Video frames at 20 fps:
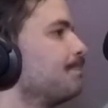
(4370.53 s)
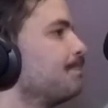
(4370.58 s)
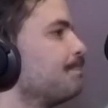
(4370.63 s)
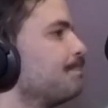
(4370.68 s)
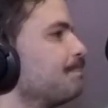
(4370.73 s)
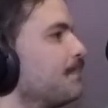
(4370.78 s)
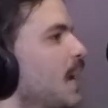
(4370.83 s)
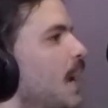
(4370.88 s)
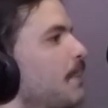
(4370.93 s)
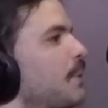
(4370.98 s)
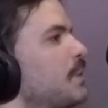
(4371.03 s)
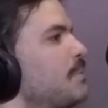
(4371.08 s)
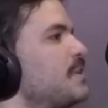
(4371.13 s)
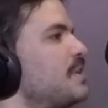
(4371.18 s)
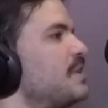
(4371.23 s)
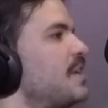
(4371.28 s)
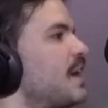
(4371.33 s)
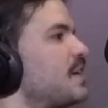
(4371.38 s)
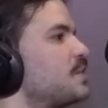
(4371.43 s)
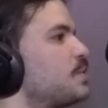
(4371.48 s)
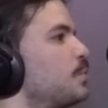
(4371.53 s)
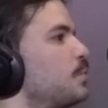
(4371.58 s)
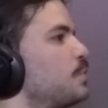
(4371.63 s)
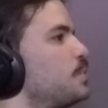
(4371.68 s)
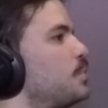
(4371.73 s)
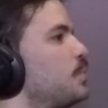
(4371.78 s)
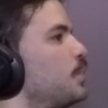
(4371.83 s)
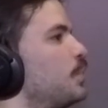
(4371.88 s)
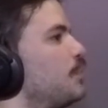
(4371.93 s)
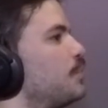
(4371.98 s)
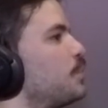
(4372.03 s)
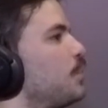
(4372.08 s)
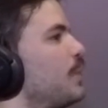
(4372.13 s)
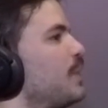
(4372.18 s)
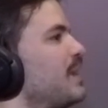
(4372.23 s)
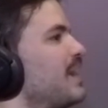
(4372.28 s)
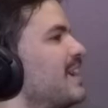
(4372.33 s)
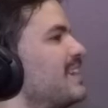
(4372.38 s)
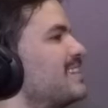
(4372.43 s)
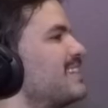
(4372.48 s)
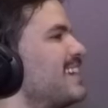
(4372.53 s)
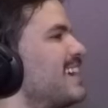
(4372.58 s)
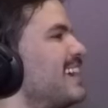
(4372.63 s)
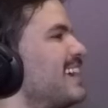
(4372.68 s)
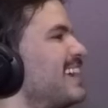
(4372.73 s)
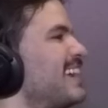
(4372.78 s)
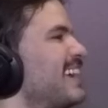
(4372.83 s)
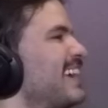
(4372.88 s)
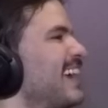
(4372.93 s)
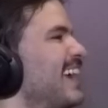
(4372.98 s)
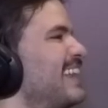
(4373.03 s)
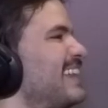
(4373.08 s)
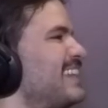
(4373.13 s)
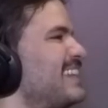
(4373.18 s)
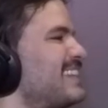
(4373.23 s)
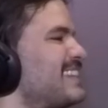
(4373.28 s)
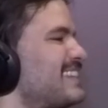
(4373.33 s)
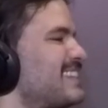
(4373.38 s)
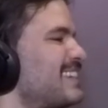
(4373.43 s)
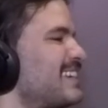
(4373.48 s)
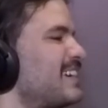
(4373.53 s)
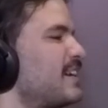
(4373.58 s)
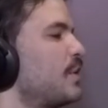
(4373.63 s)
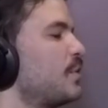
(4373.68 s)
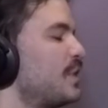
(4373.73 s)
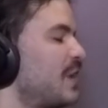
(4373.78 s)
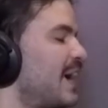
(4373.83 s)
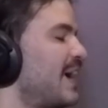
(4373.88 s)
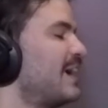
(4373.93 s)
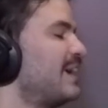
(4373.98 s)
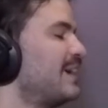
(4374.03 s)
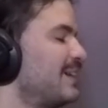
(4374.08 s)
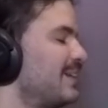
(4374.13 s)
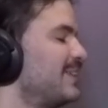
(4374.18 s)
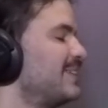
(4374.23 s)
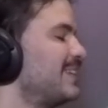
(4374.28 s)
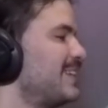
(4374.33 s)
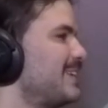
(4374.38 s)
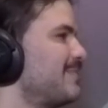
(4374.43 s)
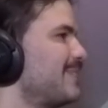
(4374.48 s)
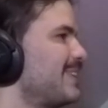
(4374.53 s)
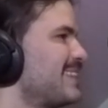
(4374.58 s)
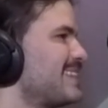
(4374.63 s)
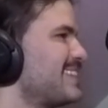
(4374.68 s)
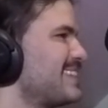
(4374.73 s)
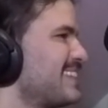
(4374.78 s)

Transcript: I'm gonna be the next school shooter of 2018, and then it's just like, okay, you're demons.